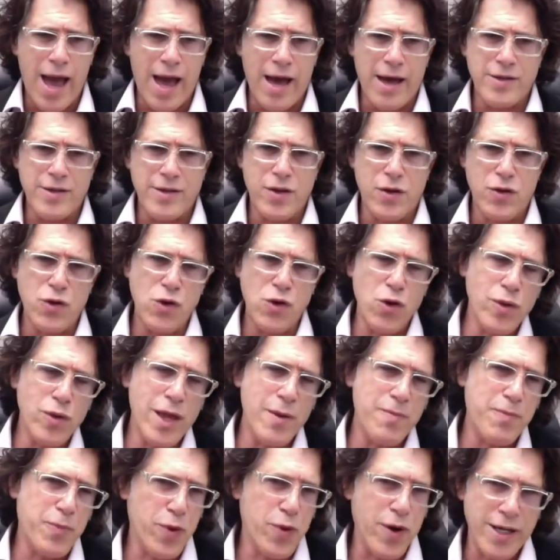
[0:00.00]
as
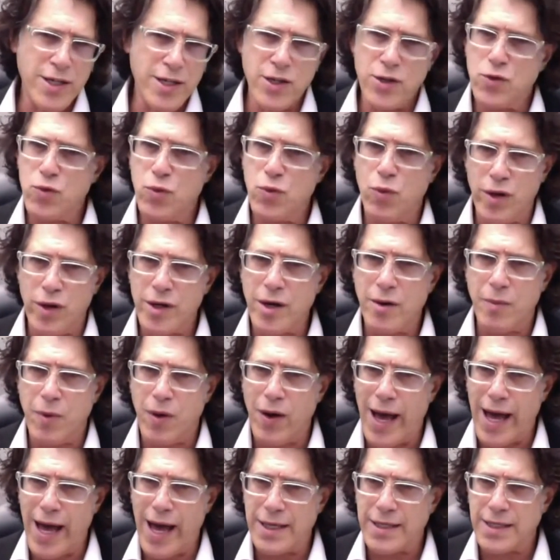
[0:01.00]
newly precious
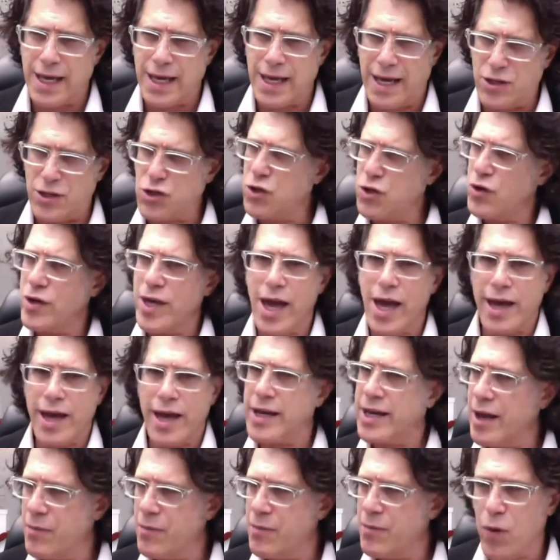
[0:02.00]
workable assets, show you how
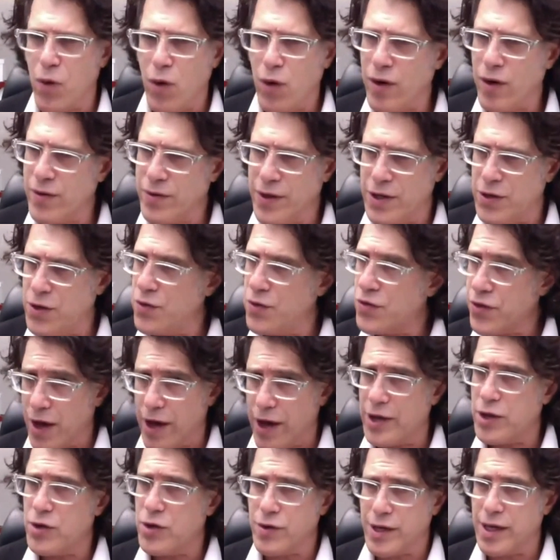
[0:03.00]
to get more than you
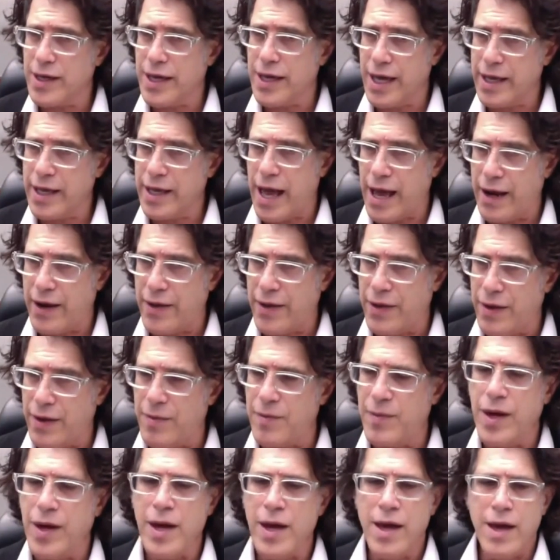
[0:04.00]
thought you could get out of
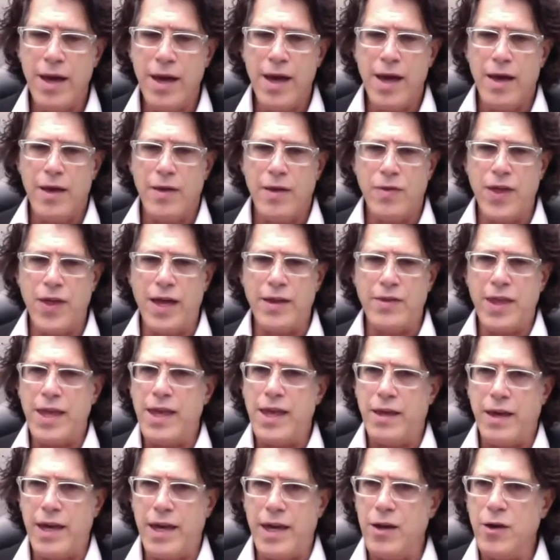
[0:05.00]
them, then
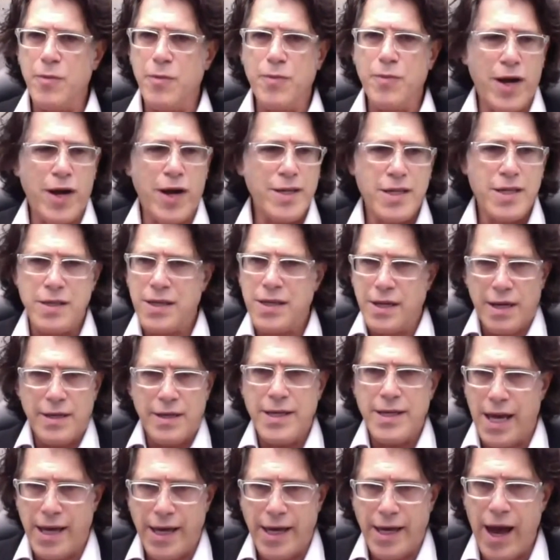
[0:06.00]
the enterprise is going
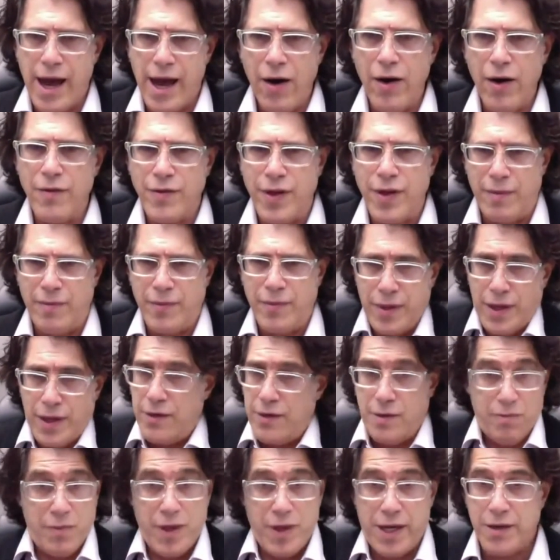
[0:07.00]
to take care of
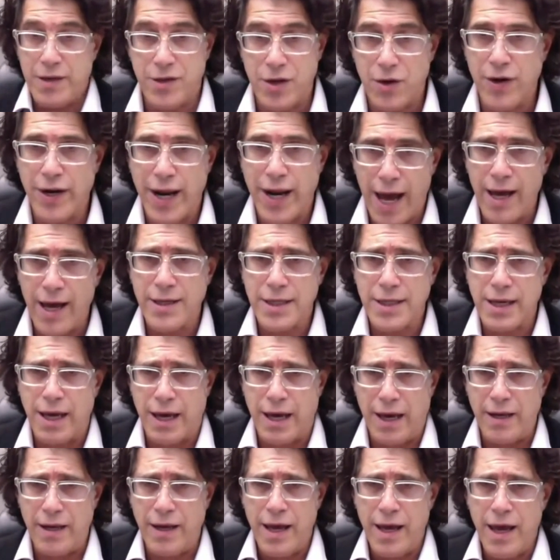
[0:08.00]
them because they're an
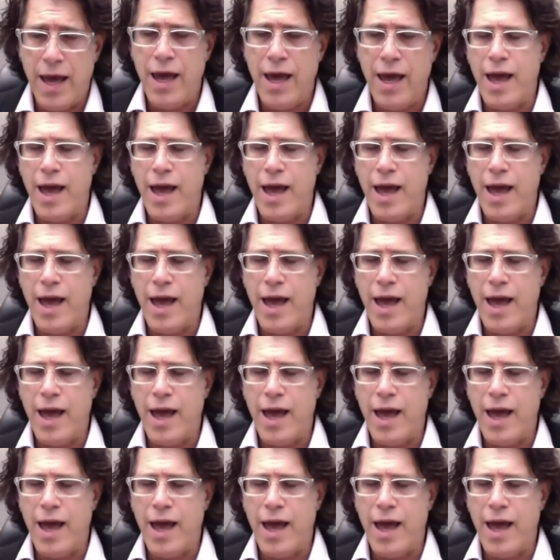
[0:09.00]
asset.